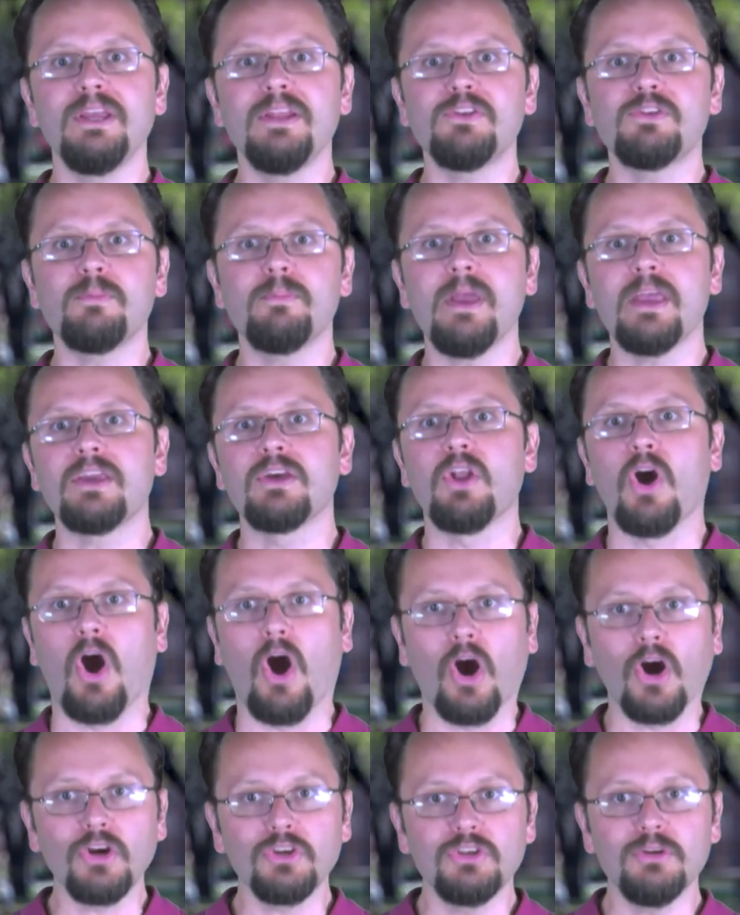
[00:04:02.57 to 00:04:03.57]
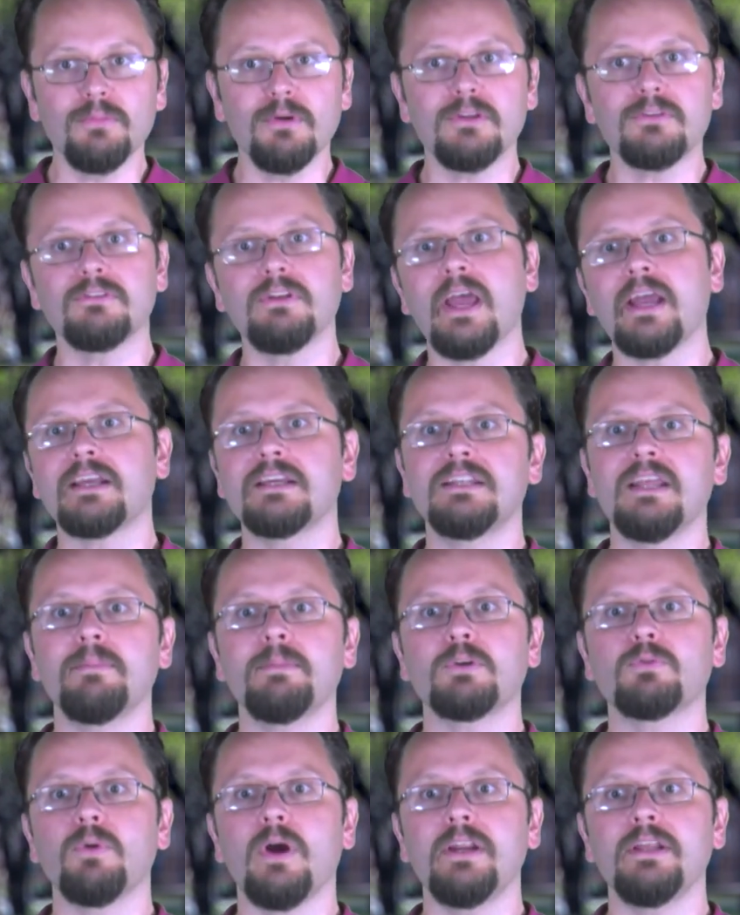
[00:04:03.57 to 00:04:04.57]
to make an argument in
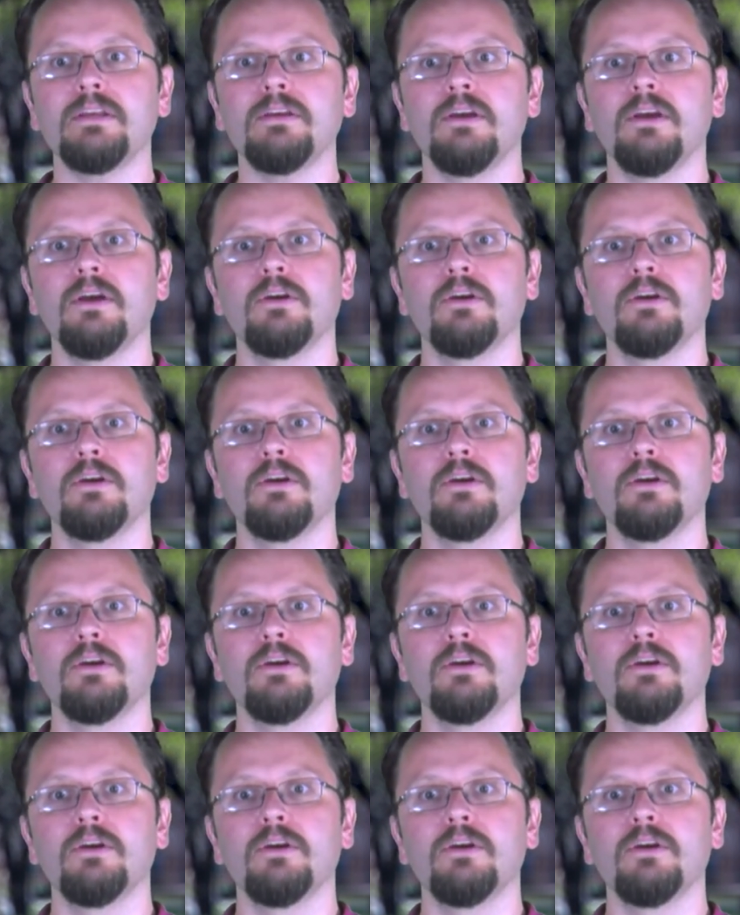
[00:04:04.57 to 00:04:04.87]
academic writing?